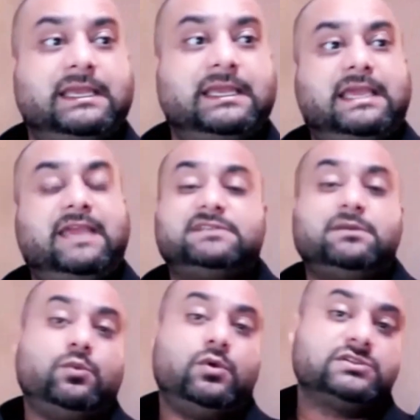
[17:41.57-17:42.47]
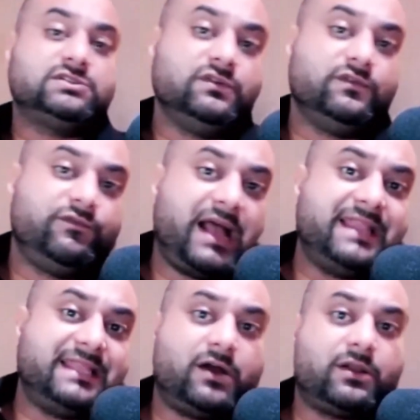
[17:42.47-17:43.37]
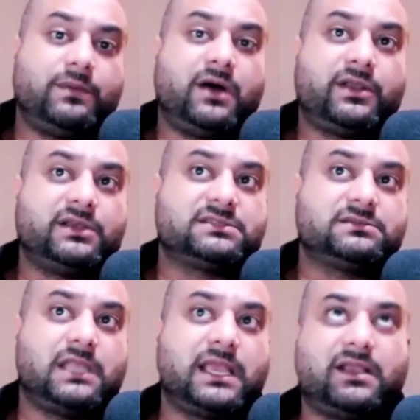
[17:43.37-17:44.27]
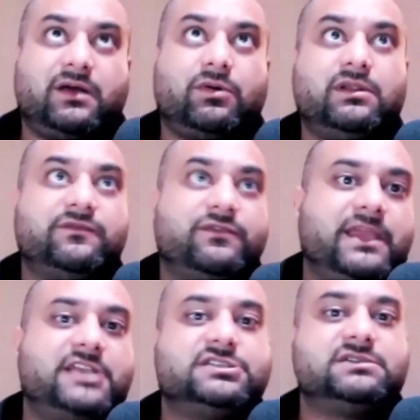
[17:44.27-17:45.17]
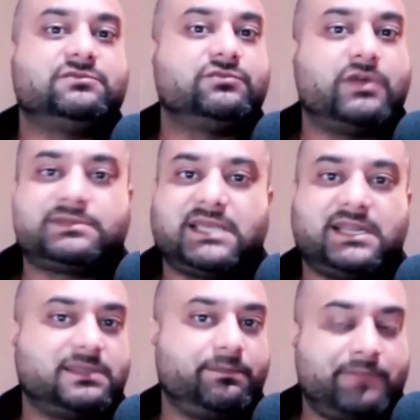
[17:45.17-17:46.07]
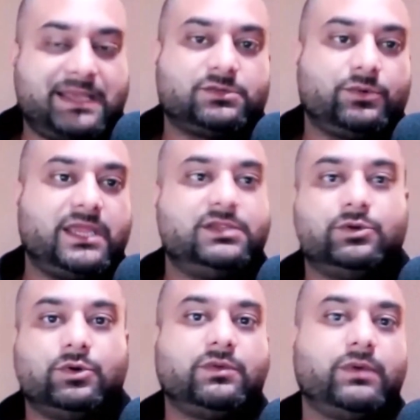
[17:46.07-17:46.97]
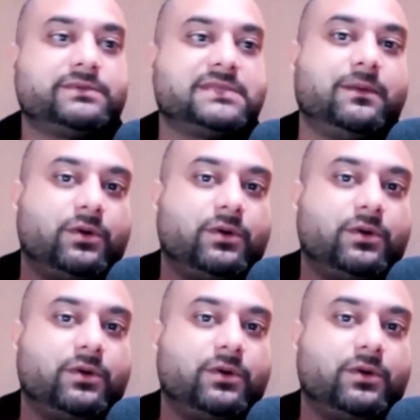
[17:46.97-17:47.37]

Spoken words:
If someone wants to find out about us, like our information, website is the best way. You go to the website.